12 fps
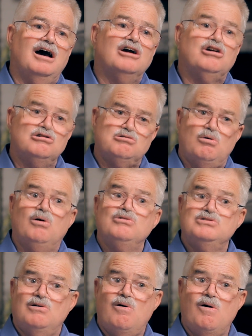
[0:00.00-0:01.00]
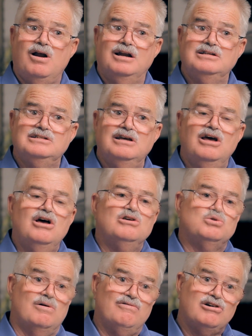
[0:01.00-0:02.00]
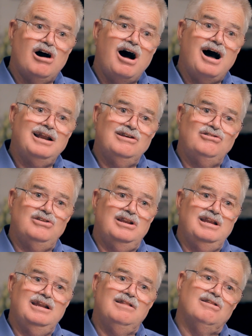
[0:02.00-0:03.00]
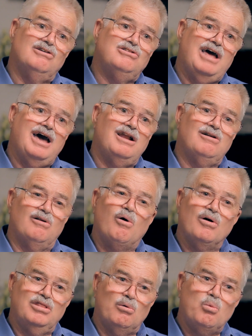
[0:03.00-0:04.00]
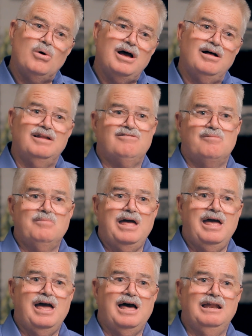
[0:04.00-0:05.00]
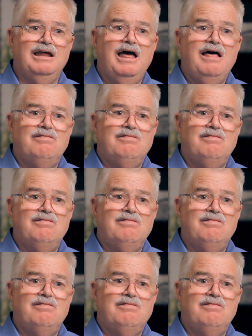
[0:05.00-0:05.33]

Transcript: controls the horse. So if God is sitting in the saddle or the will of a man,